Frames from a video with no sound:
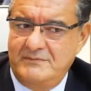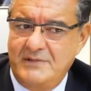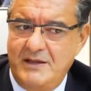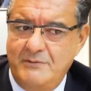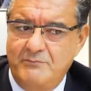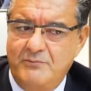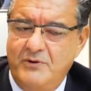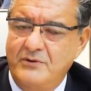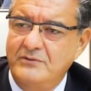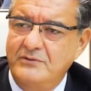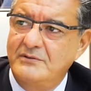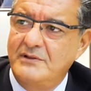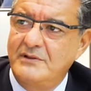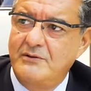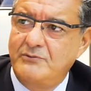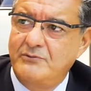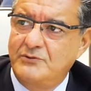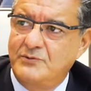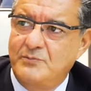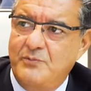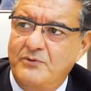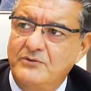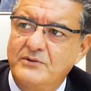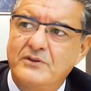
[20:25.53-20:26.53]
I born. I
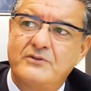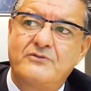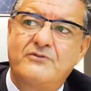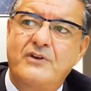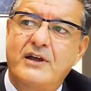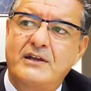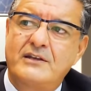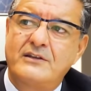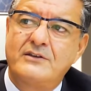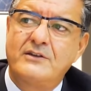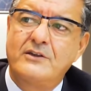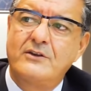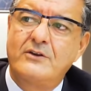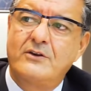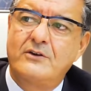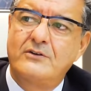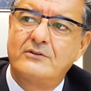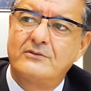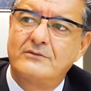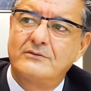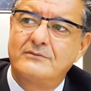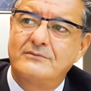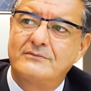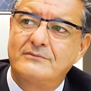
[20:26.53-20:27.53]
was born in dragon year.
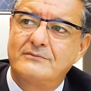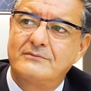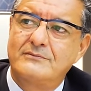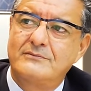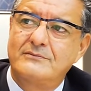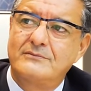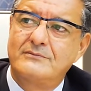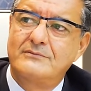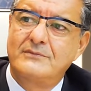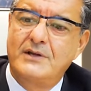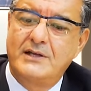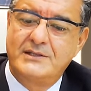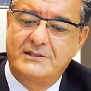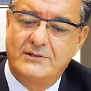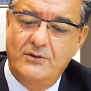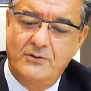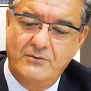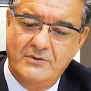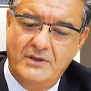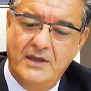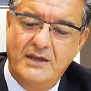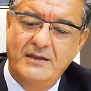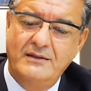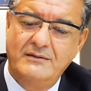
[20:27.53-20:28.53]
I said,
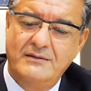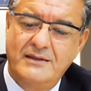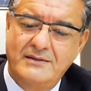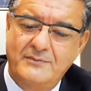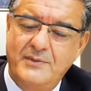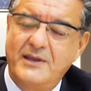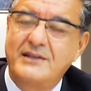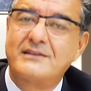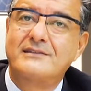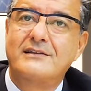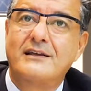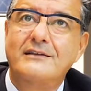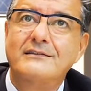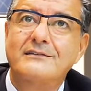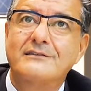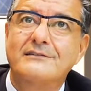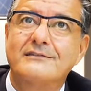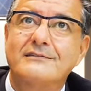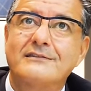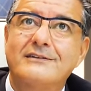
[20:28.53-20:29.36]
okay, it makes sense.